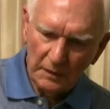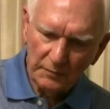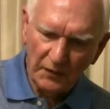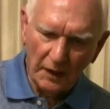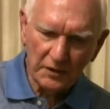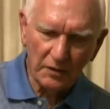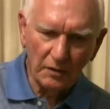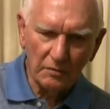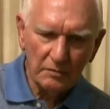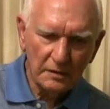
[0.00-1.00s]

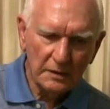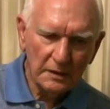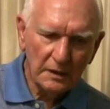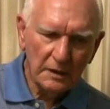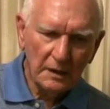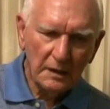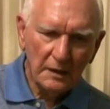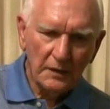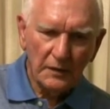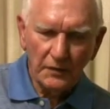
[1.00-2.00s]
foxhole,
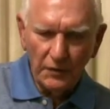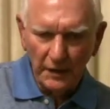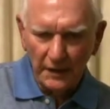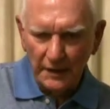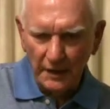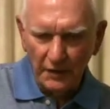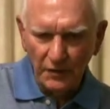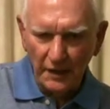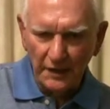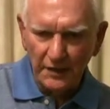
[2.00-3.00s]
direct kind of
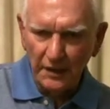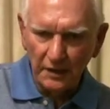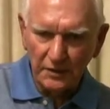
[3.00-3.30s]
trying to tell